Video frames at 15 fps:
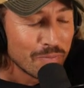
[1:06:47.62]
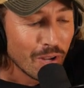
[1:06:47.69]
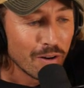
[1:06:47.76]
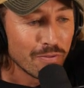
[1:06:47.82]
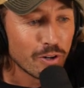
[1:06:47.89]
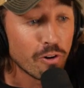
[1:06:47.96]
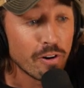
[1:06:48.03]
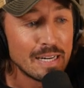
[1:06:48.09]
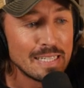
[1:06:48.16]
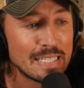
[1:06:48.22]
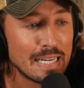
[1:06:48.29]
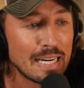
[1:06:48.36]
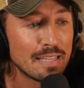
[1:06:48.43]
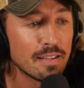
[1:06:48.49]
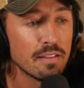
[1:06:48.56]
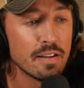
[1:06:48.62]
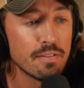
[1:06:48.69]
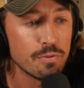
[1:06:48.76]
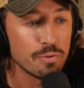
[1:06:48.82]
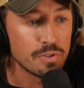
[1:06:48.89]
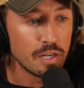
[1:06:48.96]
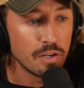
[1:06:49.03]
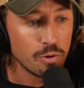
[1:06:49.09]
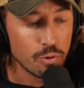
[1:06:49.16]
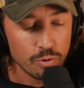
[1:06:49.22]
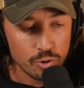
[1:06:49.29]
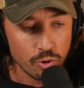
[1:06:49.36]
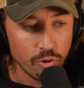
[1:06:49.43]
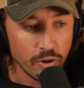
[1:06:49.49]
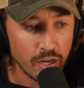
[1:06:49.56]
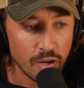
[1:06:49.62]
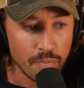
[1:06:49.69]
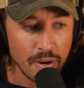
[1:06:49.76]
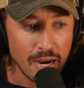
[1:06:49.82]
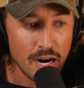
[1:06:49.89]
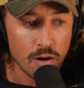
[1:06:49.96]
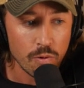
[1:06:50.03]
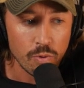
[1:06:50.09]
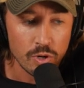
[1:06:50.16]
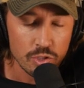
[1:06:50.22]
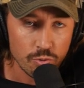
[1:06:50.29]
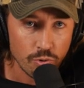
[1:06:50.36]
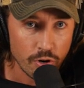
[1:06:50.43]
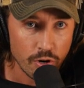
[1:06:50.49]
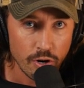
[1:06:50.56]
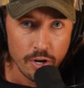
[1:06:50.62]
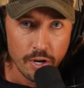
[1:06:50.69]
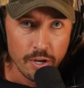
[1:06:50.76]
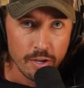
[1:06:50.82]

of creatine at the levels that you're talking about, which were